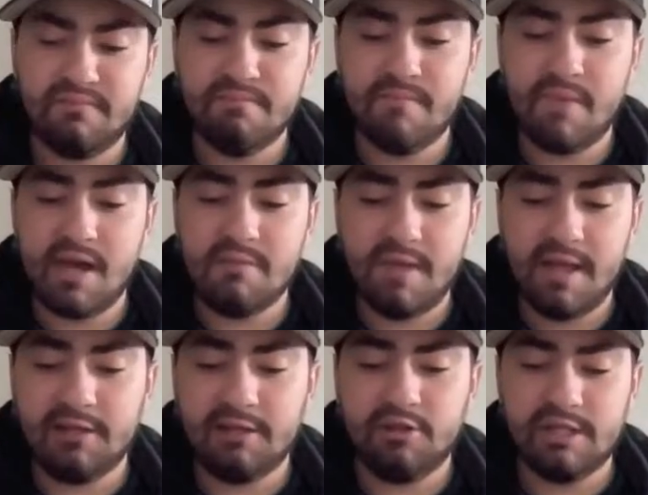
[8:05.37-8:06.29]
make,
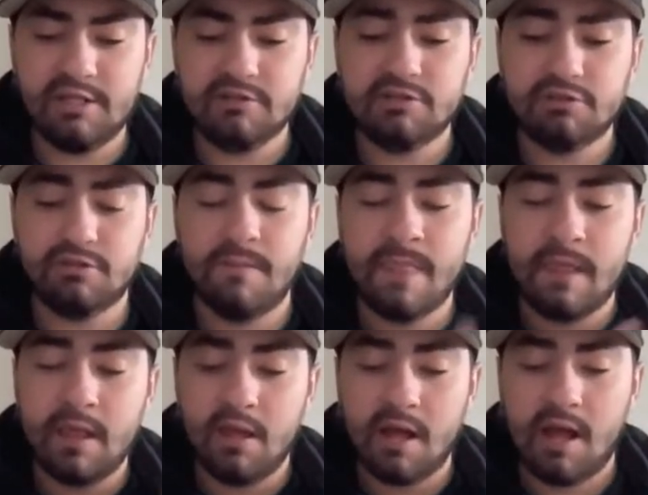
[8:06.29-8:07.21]
might make it a little
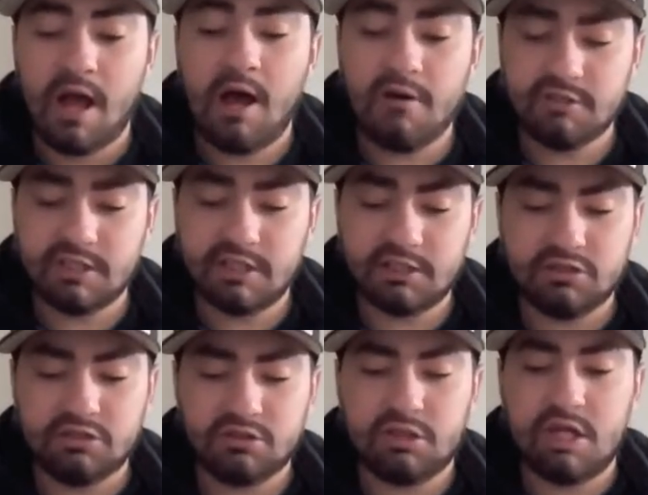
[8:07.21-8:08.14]
easier. I'll just
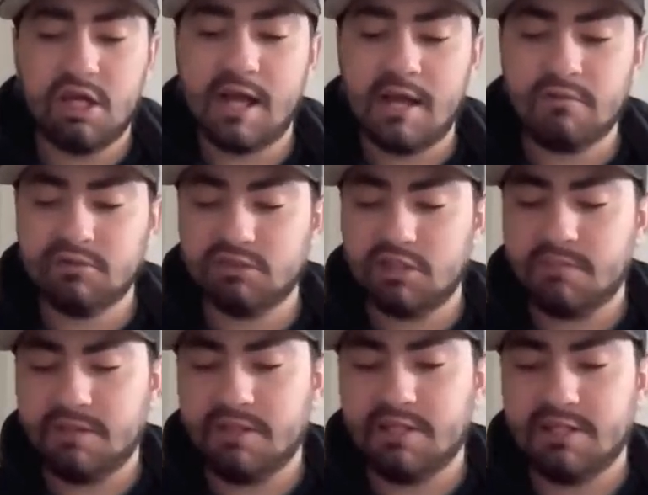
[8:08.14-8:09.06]
have to cut out
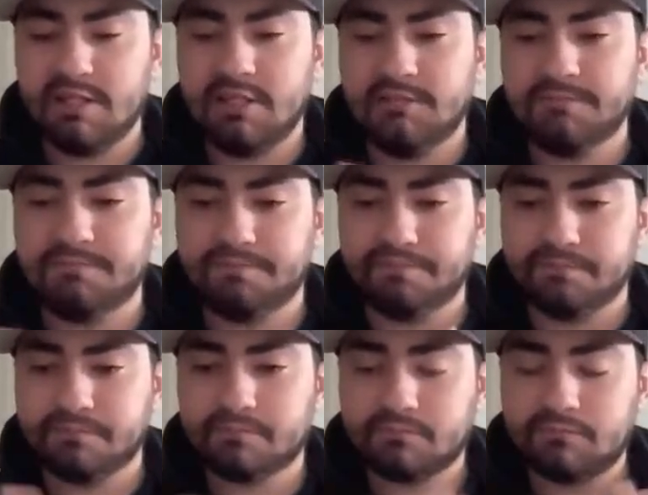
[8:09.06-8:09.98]
some of the
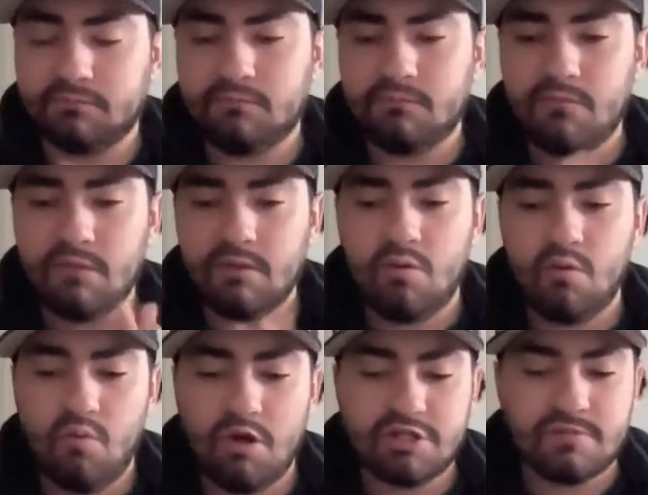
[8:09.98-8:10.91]

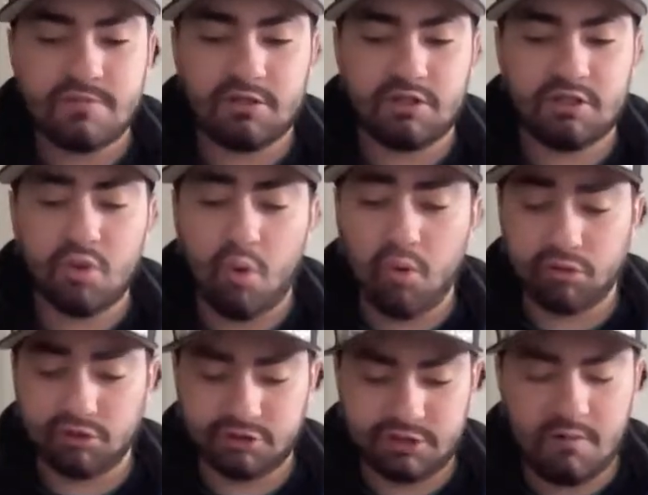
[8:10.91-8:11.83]
the
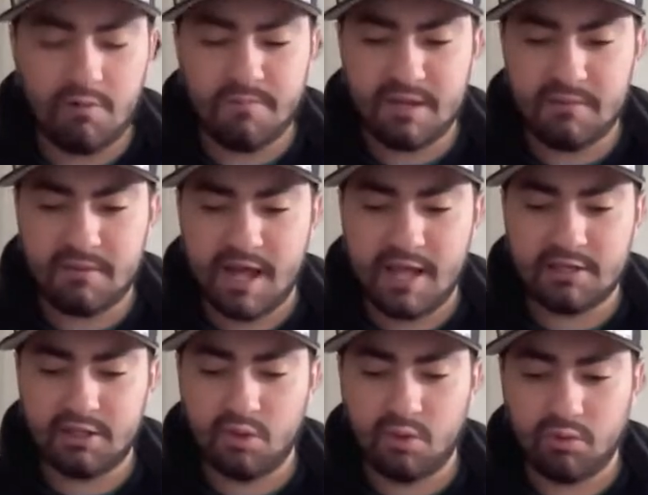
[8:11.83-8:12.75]
doors. I won't be able to add
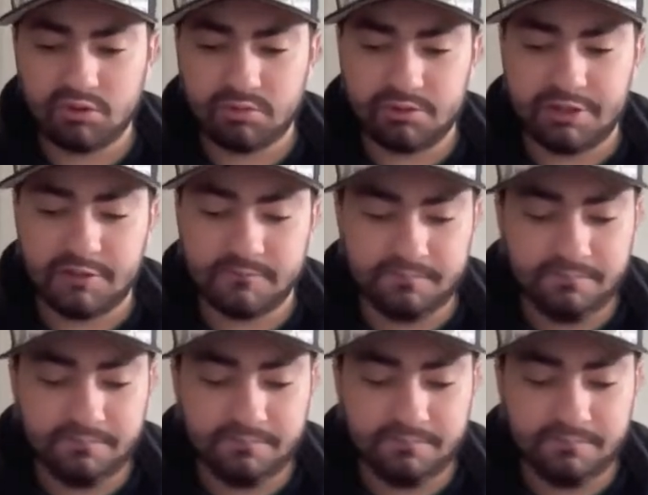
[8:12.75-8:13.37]
the doors really,